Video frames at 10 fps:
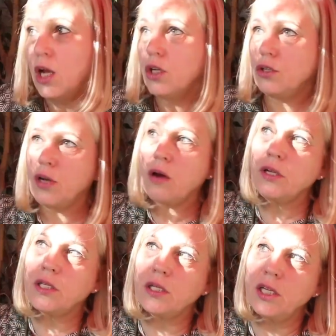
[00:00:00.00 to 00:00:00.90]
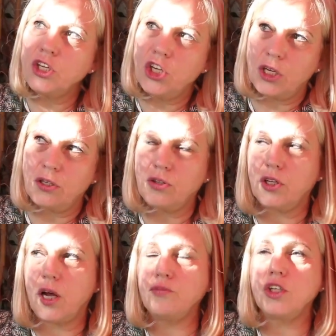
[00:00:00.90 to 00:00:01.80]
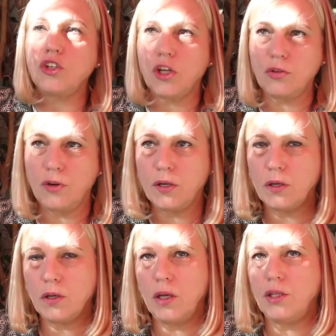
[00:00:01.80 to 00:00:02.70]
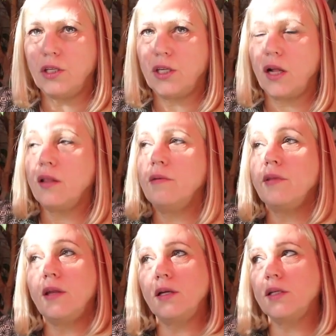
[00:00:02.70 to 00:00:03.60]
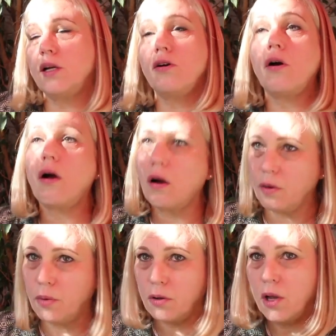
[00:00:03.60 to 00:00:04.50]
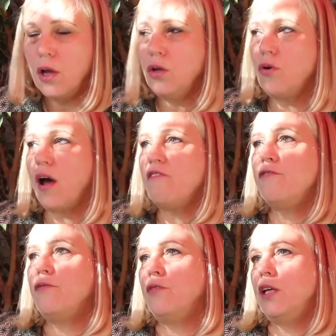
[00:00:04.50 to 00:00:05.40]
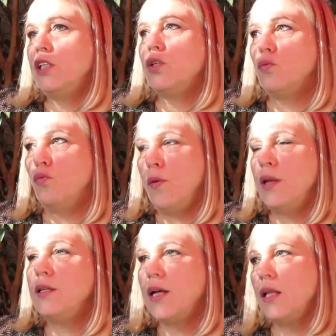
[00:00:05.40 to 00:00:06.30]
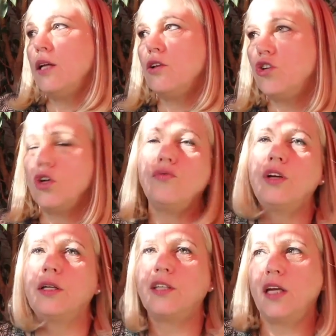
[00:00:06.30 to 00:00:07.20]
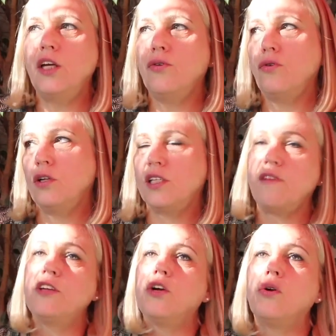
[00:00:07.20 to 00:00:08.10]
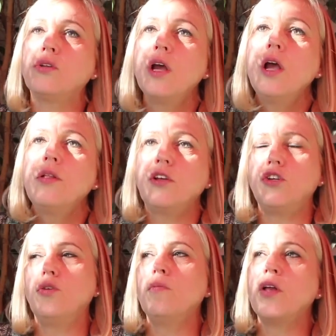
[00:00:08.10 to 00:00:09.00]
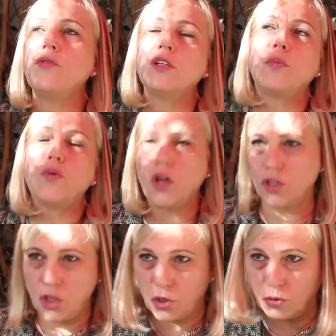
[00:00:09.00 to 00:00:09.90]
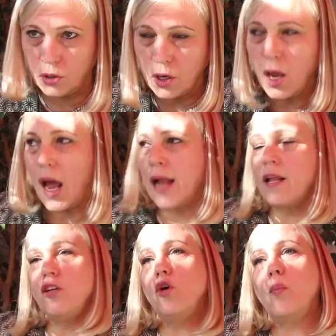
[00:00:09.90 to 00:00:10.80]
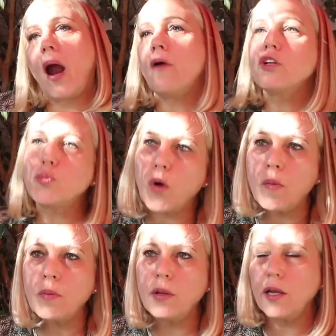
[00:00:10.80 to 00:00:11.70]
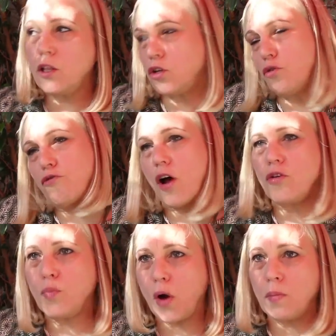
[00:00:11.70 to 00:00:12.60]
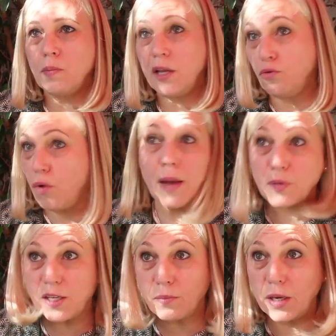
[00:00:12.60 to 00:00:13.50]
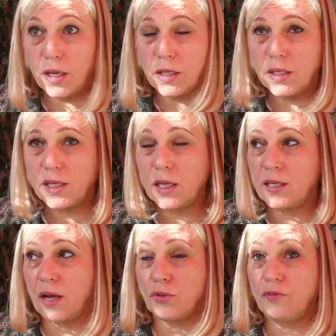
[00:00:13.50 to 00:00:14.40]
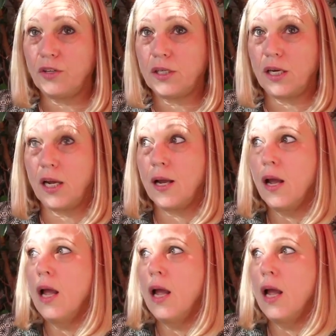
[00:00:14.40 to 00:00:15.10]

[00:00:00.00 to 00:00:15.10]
So now it's legit to come to children and to tell them things that are horrible. You have these women telling the children, a 10-year-old, a 7-year-old, that your mother is a prostitute and that your father probably raped somebody in the south of the city.